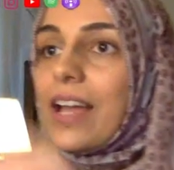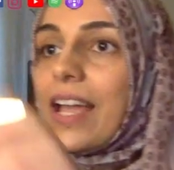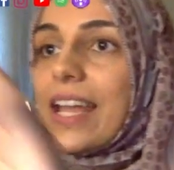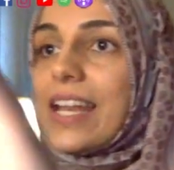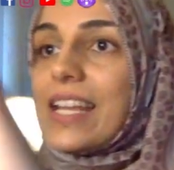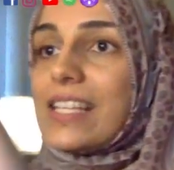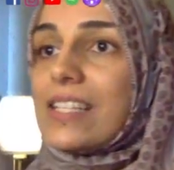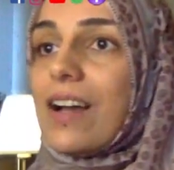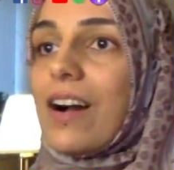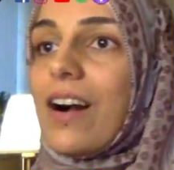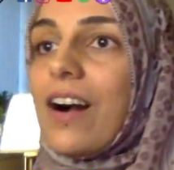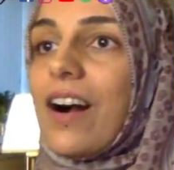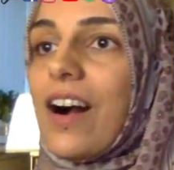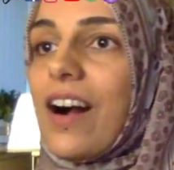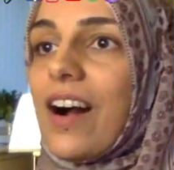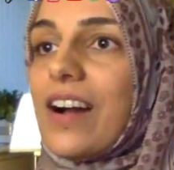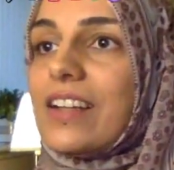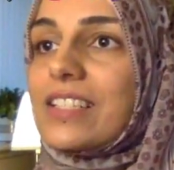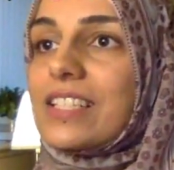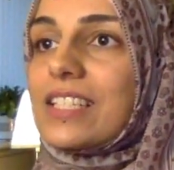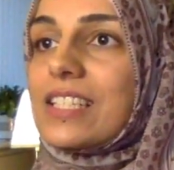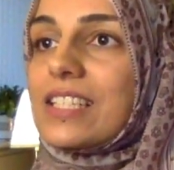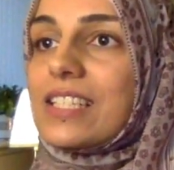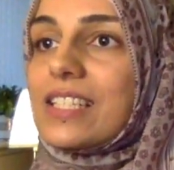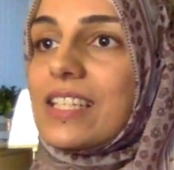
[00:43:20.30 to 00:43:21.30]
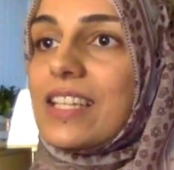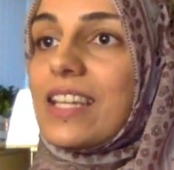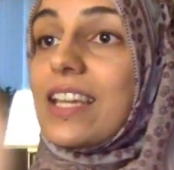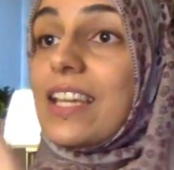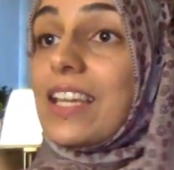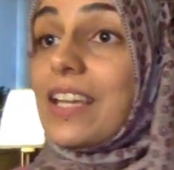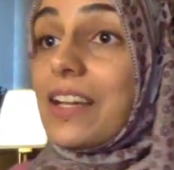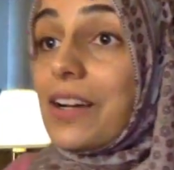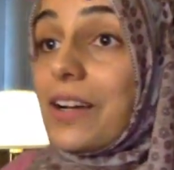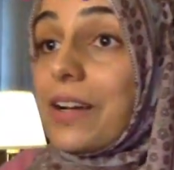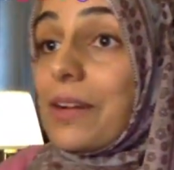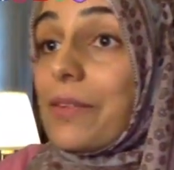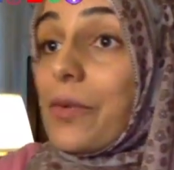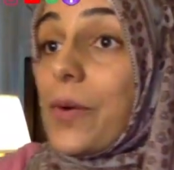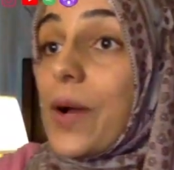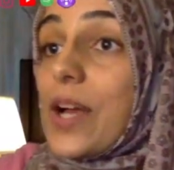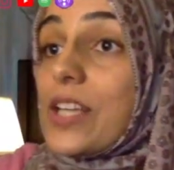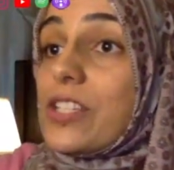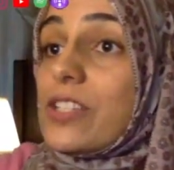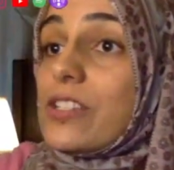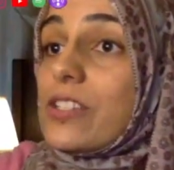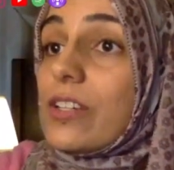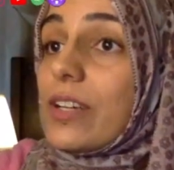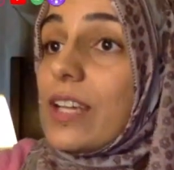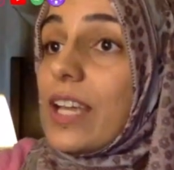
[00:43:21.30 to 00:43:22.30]
It is hard to see
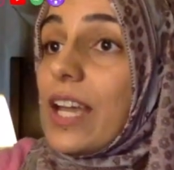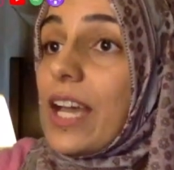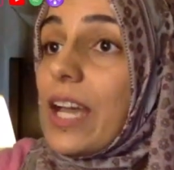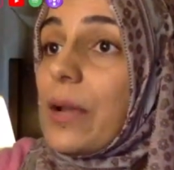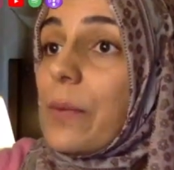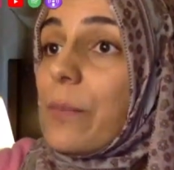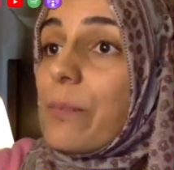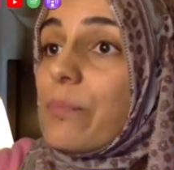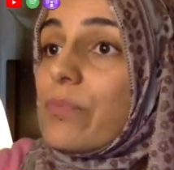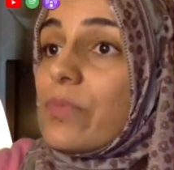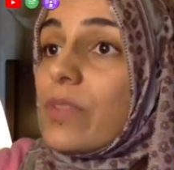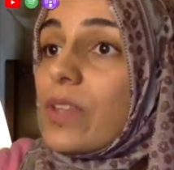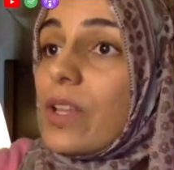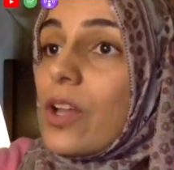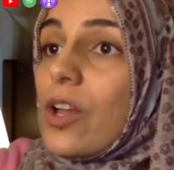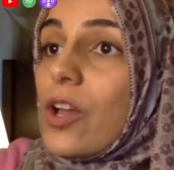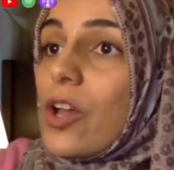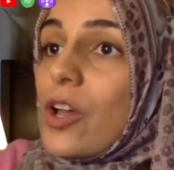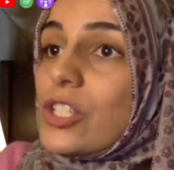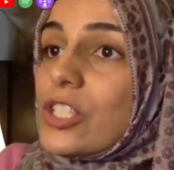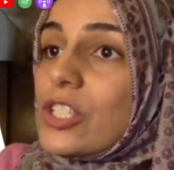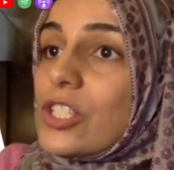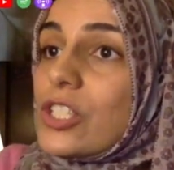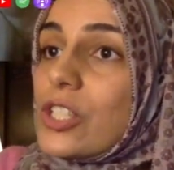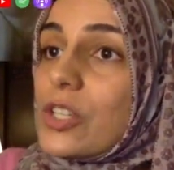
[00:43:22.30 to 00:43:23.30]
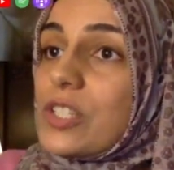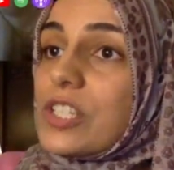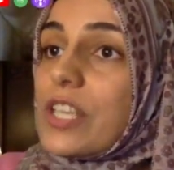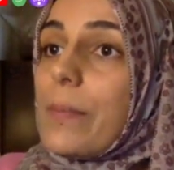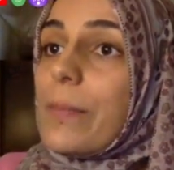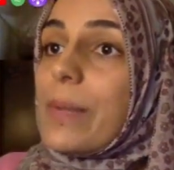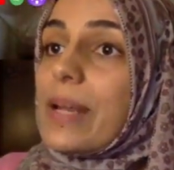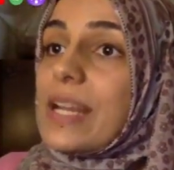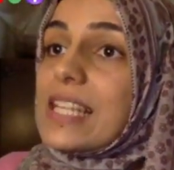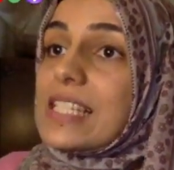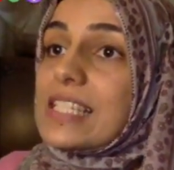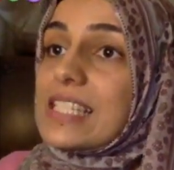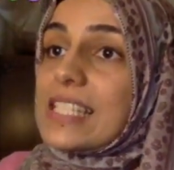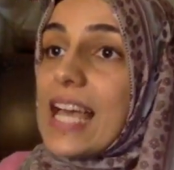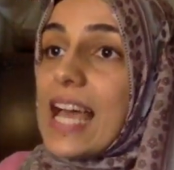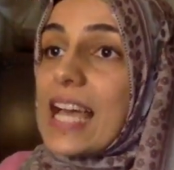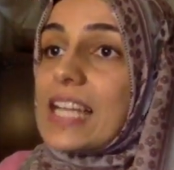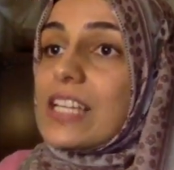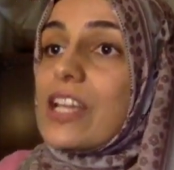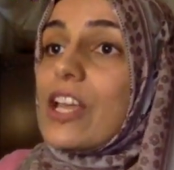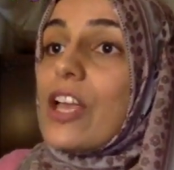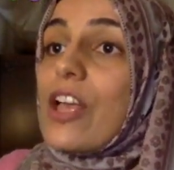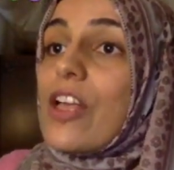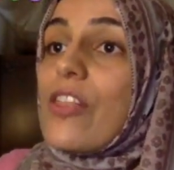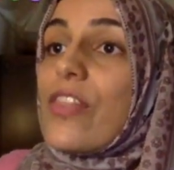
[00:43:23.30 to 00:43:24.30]
questions. Okay. So somebody said
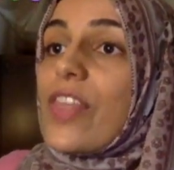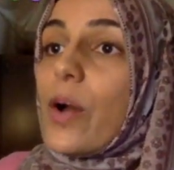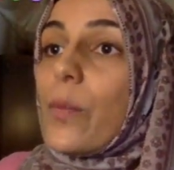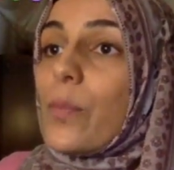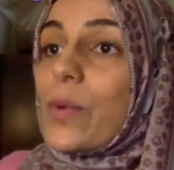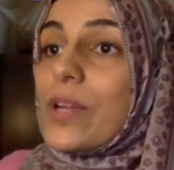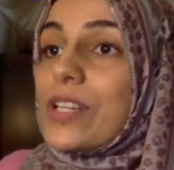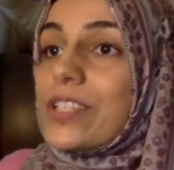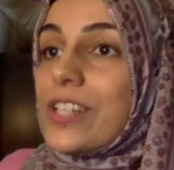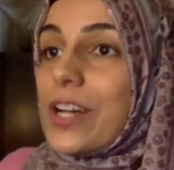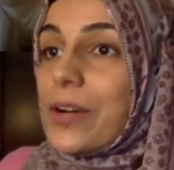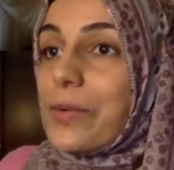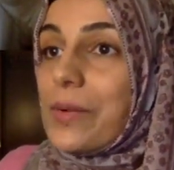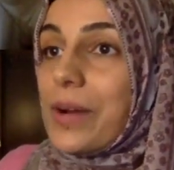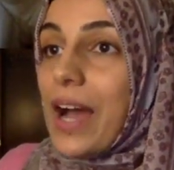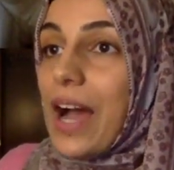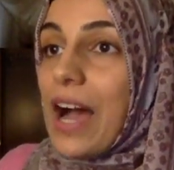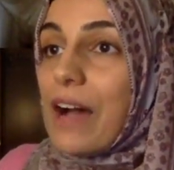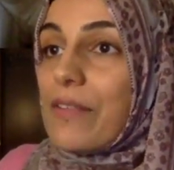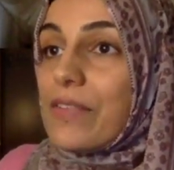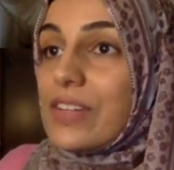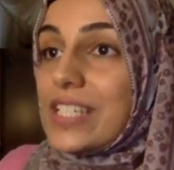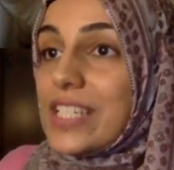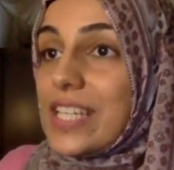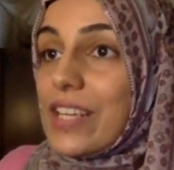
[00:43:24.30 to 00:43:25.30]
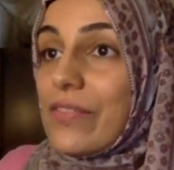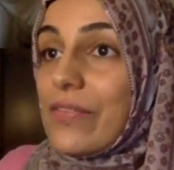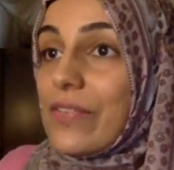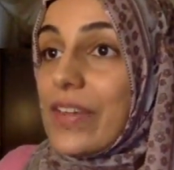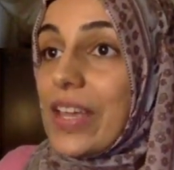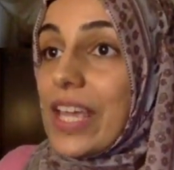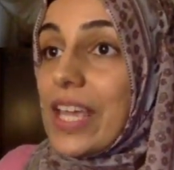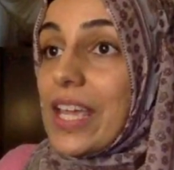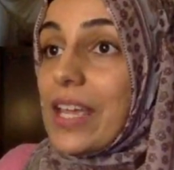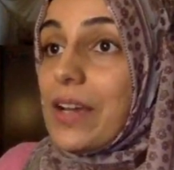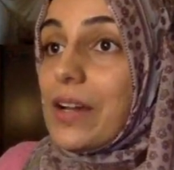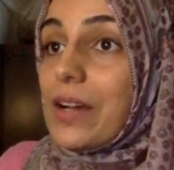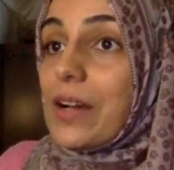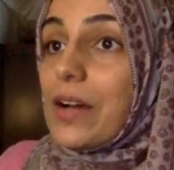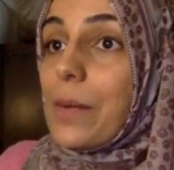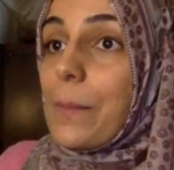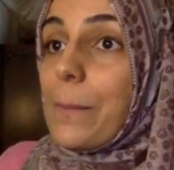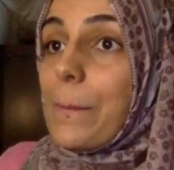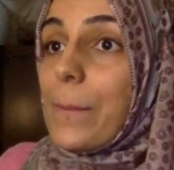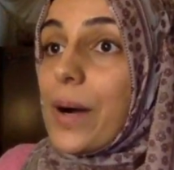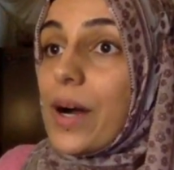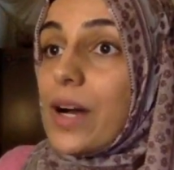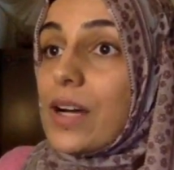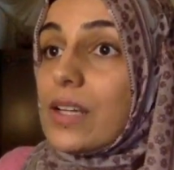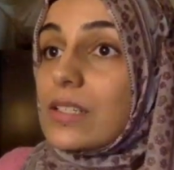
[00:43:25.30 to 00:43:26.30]
that we don't have a TV,
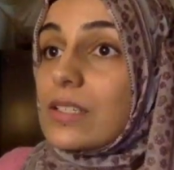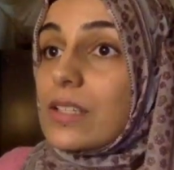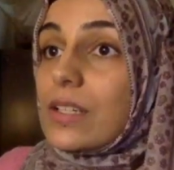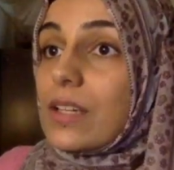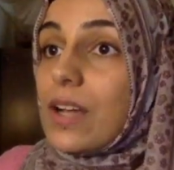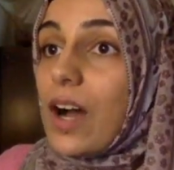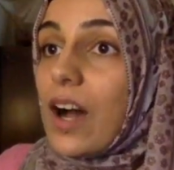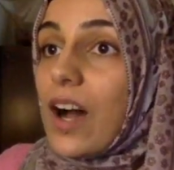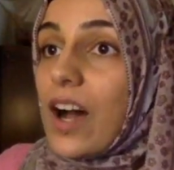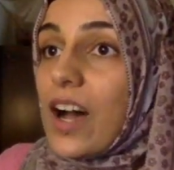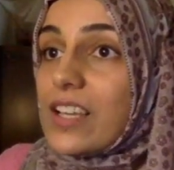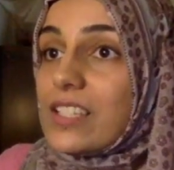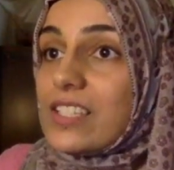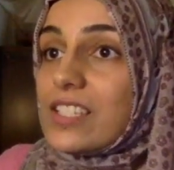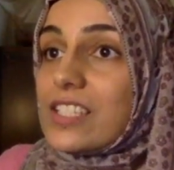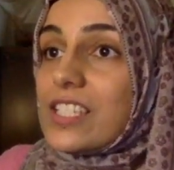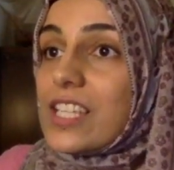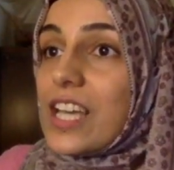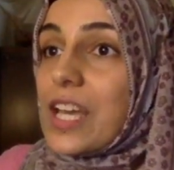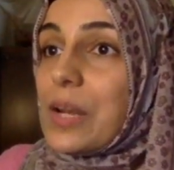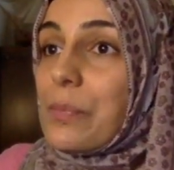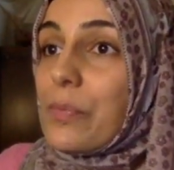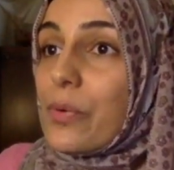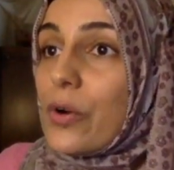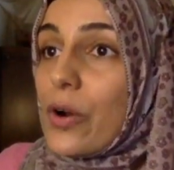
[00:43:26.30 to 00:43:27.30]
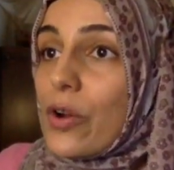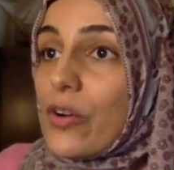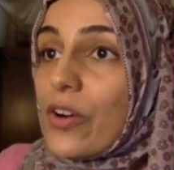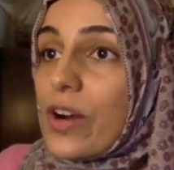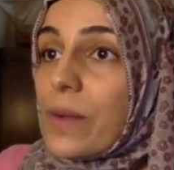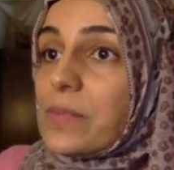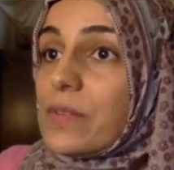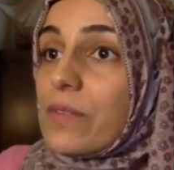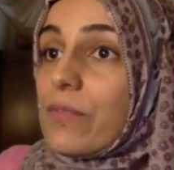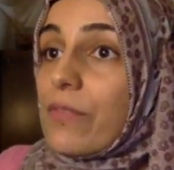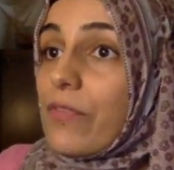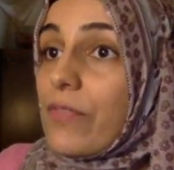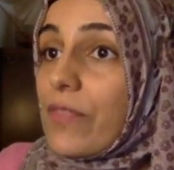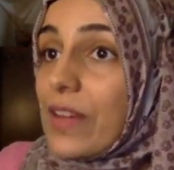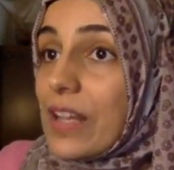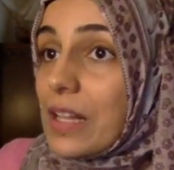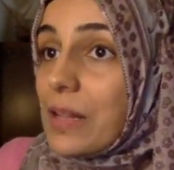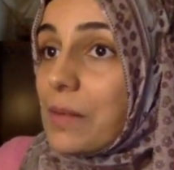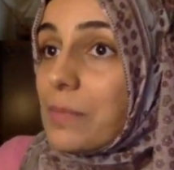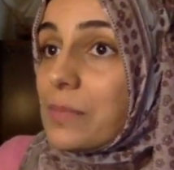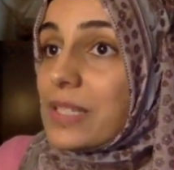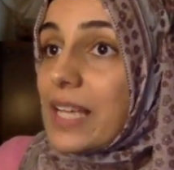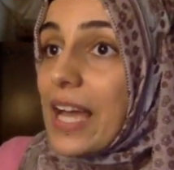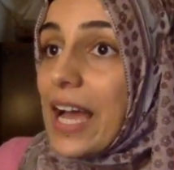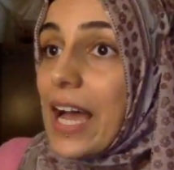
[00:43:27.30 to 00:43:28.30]
but cast certain programs and
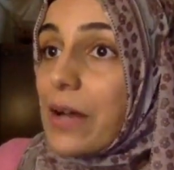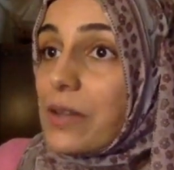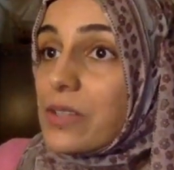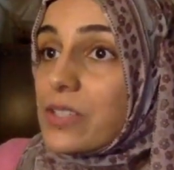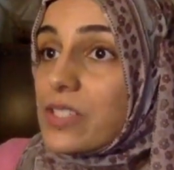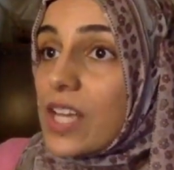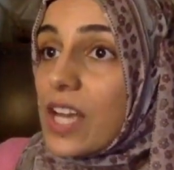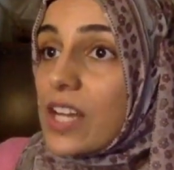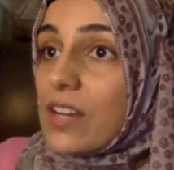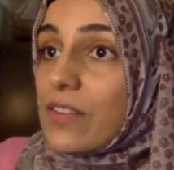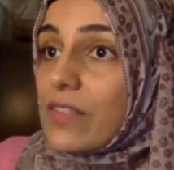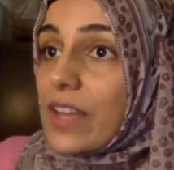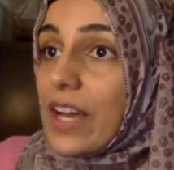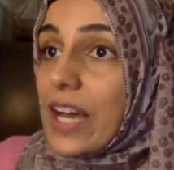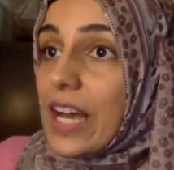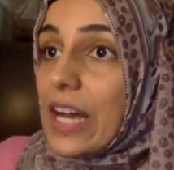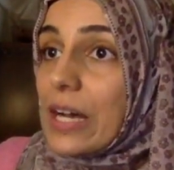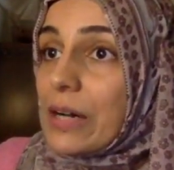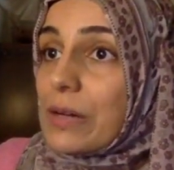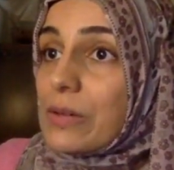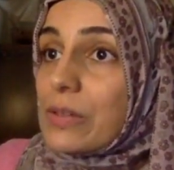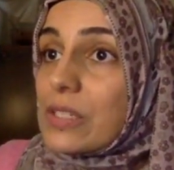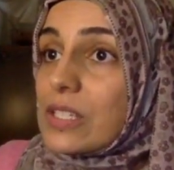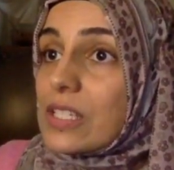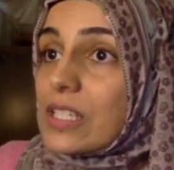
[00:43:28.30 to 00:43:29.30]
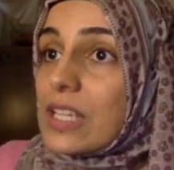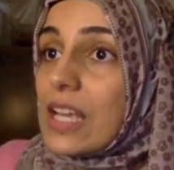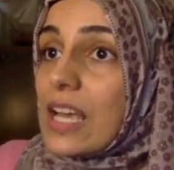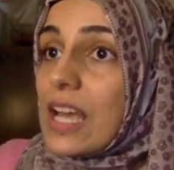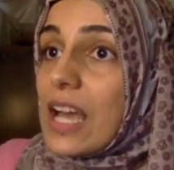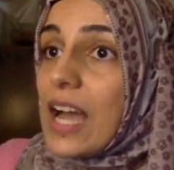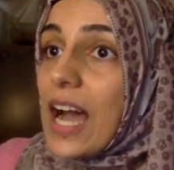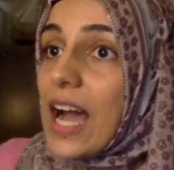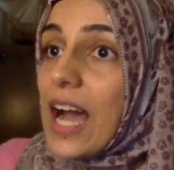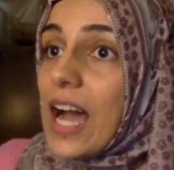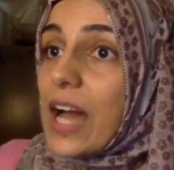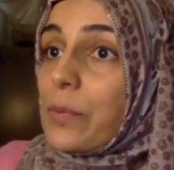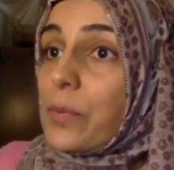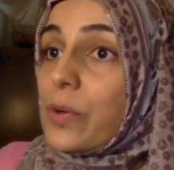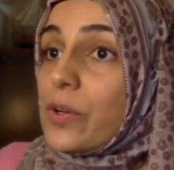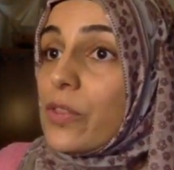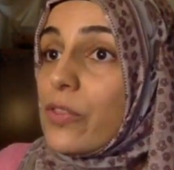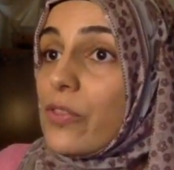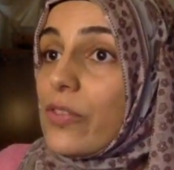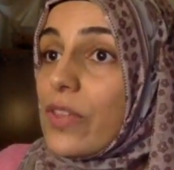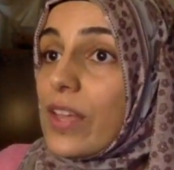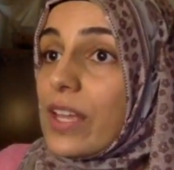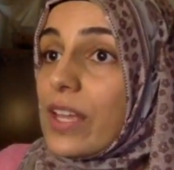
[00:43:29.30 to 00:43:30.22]
films outside of the house, and would